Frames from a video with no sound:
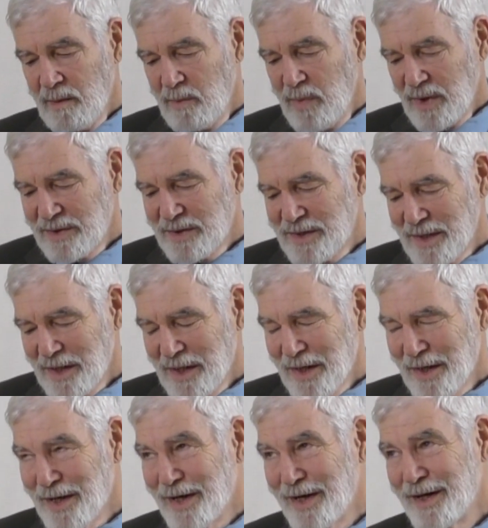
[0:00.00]
but
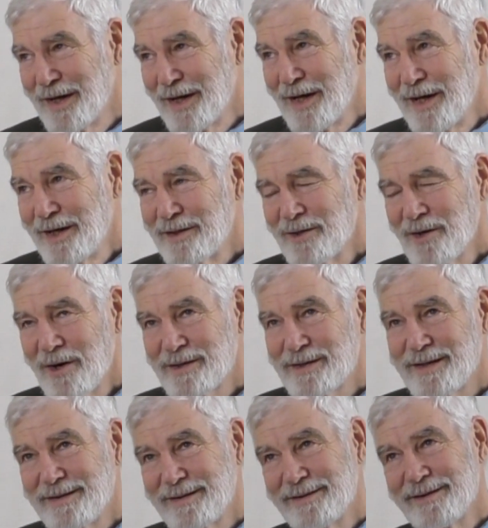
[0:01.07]

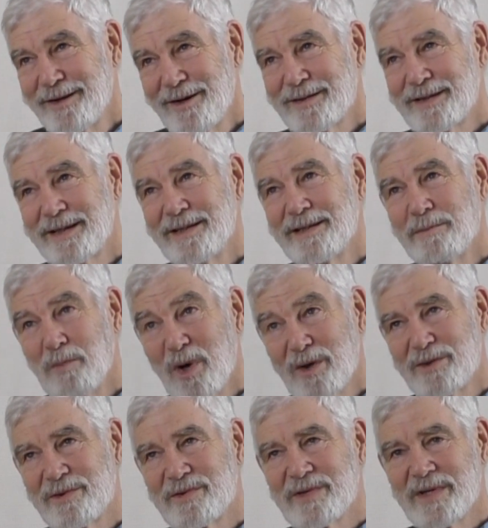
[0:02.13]
not in the
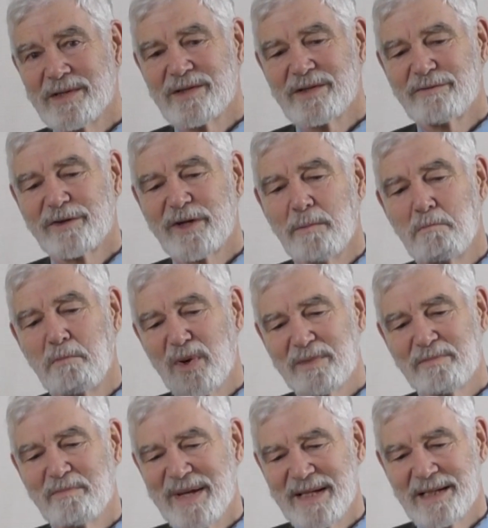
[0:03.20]
modern sense of
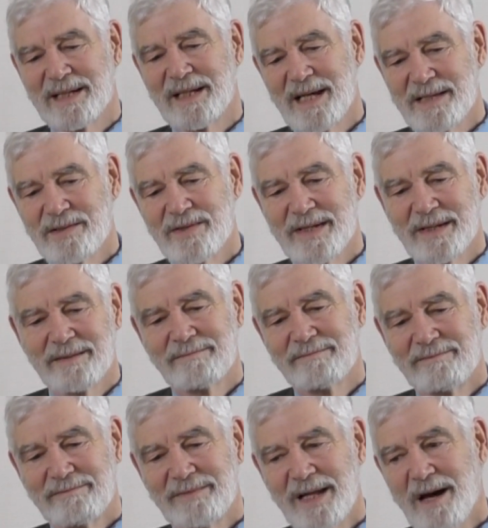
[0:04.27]
compartmentalizing
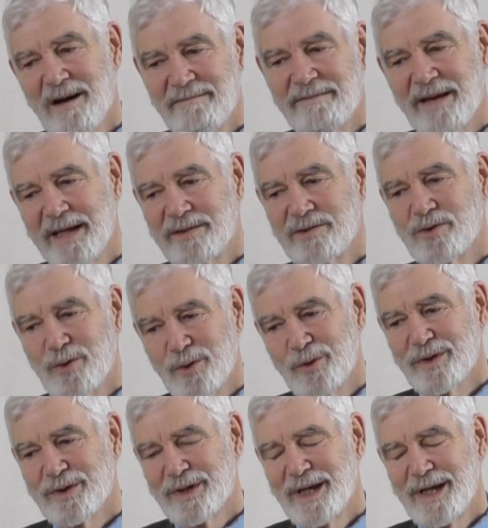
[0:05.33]
love and truth,